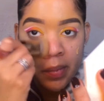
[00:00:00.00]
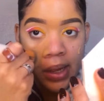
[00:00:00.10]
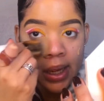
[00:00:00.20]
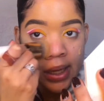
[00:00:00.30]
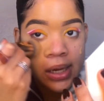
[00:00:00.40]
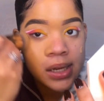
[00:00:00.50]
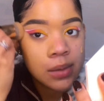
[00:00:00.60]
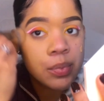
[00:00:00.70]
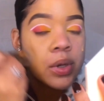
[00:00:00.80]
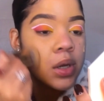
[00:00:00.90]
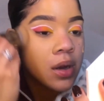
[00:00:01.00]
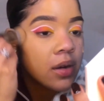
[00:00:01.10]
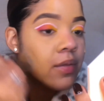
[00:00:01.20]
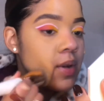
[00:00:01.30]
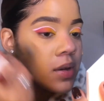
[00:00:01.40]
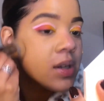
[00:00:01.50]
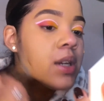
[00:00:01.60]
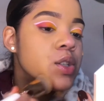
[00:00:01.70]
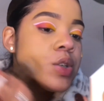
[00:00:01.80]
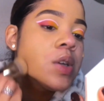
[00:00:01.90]
mind putting on
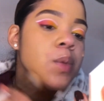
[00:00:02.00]
foundation